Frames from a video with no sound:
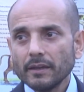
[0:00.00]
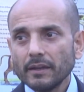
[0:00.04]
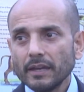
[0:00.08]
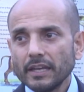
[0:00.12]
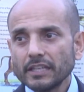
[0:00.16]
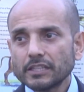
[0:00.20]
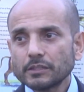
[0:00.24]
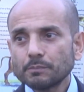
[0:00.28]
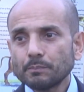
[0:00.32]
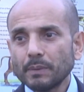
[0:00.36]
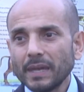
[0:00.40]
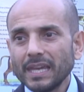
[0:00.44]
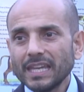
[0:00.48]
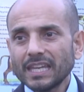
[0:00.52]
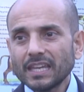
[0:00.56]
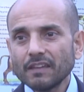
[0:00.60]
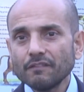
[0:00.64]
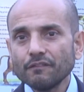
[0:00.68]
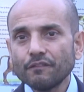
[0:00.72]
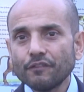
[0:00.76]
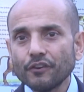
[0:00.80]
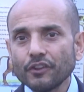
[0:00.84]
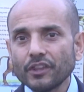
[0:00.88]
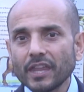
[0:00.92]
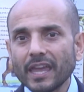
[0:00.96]
It's
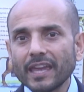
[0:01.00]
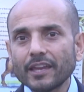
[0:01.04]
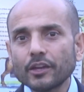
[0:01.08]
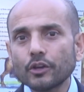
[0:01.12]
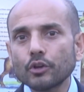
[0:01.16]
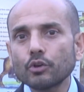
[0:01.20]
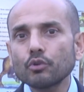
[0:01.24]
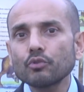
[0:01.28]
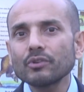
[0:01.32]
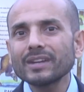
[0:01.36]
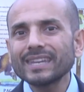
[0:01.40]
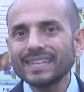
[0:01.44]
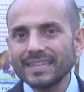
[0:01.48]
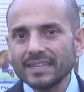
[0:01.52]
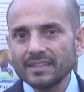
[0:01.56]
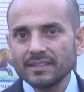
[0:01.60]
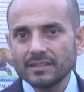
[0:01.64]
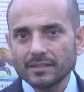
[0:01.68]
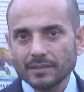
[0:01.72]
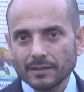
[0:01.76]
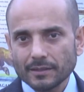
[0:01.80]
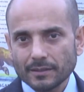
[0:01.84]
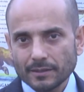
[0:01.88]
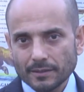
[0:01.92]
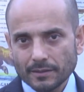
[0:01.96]
speaking for their
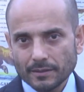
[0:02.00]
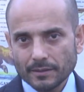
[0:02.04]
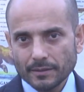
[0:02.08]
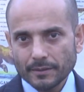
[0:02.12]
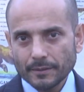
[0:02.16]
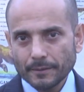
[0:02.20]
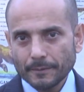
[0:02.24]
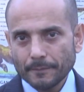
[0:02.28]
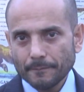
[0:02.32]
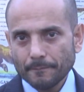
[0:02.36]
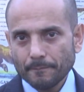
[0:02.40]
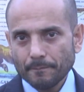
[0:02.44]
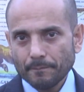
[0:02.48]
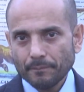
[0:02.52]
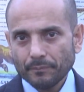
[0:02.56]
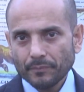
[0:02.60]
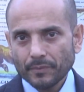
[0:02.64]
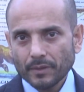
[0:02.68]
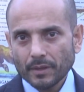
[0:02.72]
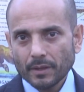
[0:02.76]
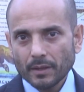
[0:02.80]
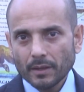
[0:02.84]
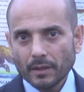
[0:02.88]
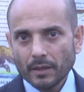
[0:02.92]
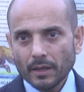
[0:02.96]
creed.
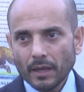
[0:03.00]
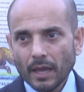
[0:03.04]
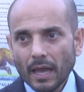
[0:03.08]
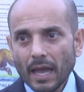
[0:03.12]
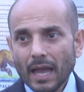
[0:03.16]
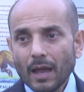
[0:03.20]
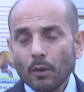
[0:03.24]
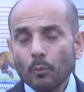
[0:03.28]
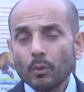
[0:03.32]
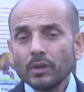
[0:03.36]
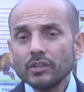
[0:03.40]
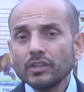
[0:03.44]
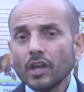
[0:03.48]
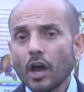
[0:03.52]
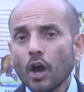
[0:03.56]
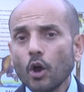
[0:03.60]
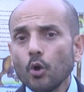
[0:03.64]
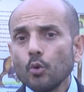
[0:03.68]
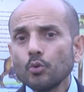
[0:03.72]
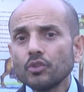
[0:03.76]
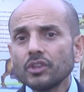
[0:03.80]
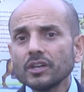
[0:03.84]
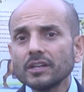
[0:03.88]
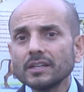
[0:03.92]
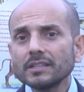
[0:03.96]
And we
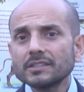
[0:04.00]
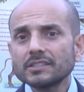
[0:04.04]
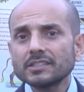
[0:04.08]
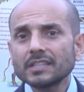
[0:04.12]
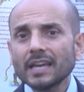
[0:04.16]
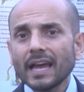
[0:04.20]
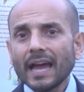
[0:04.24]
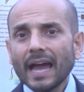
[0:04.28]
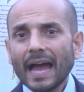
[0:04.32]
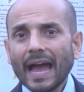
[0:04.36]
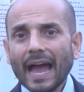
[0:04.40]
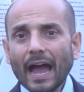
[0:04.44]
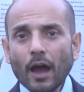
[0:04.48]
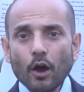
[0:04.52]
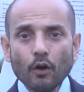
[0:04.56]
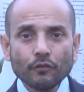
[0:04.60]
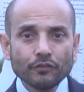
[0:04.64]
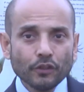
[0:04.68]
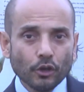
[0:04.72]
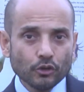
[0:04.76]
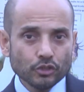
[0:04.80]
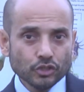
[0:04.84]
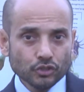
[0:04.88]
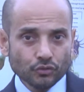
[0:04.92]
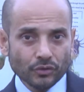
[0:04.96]
know that out of
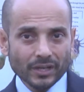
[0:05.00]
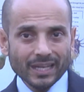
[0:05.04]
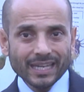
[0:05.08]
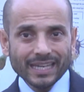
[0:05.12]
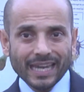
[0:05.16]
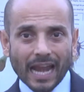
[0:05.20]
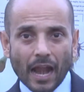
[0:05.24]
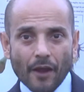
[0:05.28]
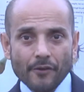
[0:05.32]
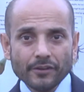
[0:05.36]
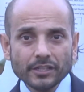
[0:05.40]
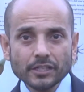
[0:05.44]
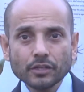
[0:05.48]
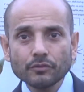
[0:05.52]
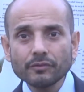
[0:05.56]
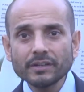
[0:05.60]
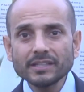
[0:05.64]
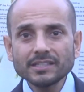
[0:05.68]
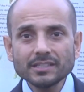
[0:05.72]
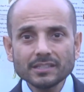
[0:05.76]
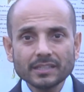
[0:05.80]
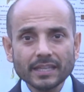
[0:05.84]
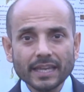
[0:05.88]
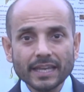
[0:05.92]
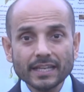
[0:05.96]
those three
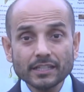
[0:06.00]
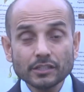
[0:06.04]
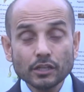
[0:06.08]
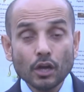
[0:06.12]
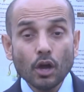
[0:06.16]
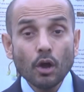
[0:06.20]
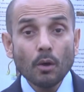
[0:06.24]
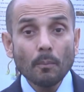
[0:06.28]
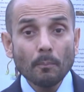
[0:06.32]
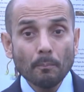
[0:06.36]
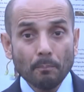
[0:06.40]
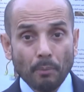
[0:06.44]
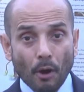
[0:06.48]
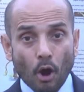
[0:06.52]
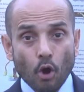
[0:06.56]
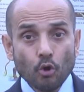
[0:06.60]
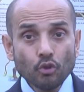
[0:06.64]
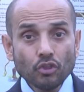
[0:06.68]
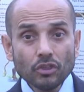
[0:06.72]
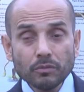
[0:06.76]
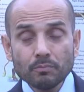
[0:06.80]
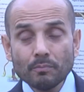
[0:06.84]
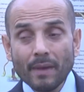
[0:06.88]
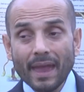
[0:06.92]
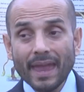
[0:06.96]
characteristics,
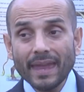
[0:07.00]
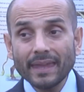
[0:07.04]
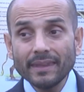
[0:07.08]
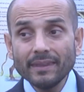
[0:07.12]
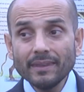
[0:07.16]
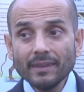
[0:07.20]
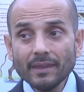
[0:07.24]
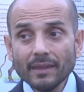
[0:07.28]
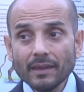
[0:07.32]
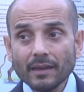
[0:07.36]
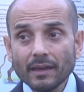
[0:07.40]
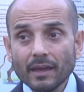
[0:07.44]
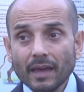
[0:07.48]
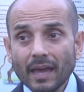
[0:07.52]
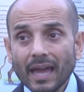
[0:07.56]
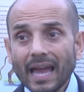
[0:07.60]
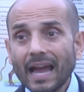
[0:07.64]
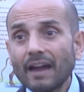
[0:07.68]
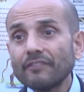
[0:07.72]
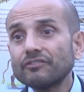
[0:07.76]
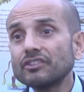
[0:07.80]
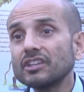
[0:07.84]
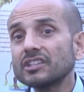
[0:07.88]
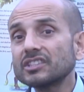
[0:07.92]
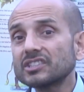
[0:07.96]
both men
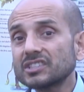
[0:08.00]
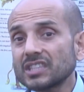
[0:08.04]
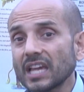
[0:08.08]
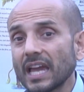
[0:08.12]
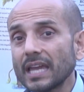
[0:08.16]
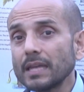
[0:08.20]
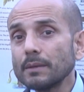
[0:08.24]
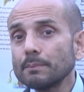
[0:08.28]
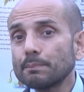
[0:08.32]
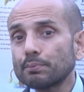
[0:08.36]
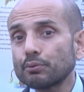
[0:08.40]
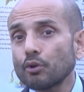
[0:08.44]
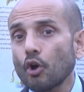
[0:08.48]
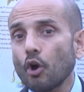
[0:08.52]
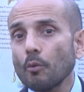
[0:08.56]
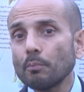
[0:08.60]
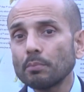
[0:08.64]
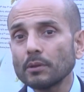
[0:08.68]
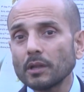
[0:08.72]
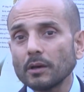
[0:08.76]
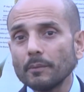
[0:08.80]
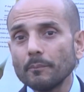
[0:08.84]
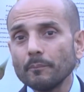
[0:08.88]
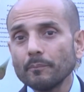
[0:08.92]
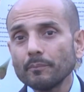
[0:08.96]
have the same
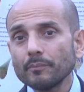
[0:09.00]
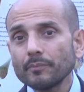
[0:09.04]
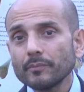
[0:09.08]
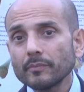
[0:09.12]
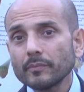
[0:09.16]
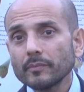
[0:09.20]
problem.